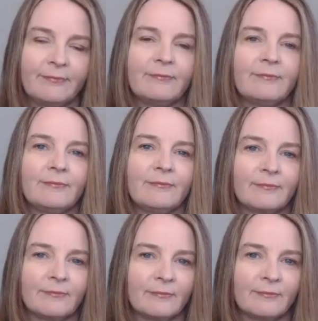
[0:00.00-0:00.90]

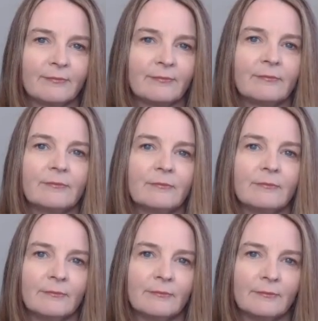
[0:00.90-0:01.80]

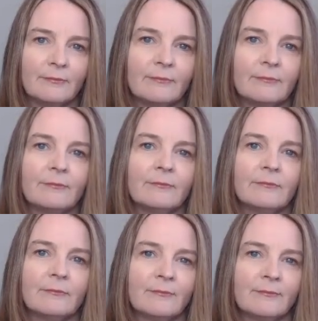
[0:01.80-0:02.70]

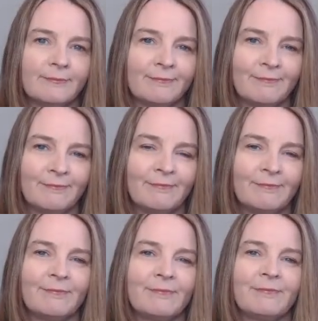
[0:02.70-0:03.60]

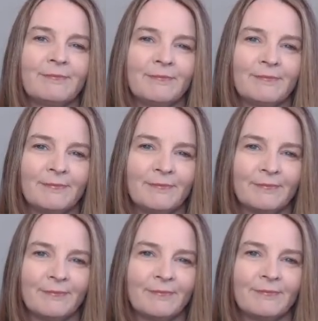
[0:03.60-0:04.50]

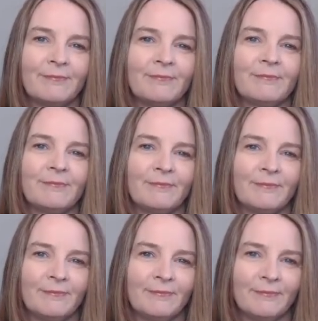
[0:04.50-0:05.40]

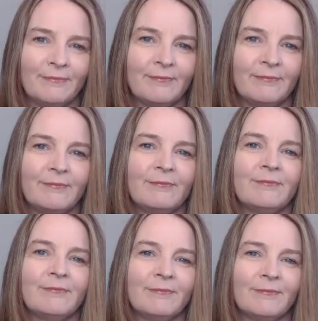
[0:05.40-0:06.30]

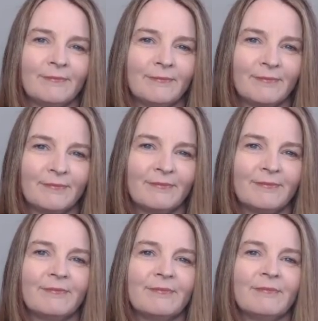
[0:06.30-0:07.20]

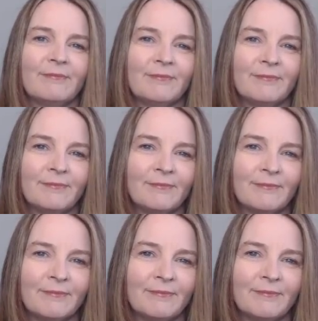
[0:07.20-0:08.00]
This person isn't speaking.